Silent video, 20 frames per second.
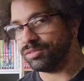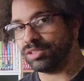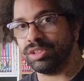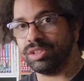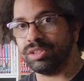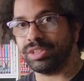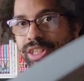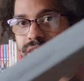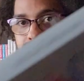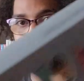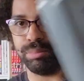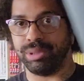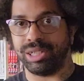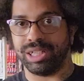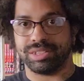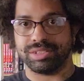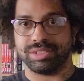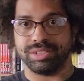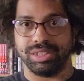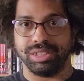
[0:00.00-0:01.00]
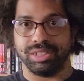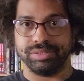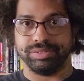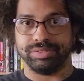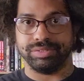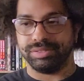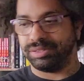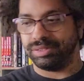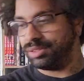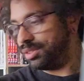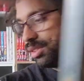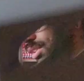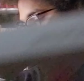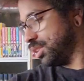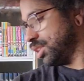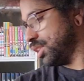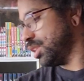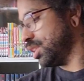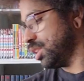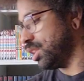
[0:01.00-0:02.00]
Take the box off,
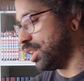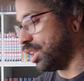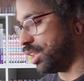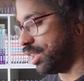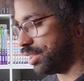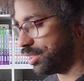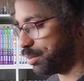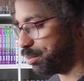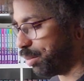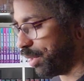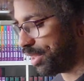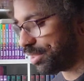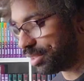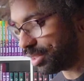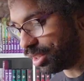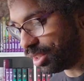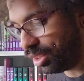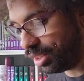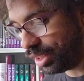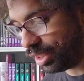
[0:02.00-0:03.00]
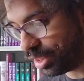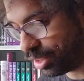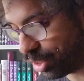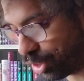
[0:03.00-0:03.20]
and it's basically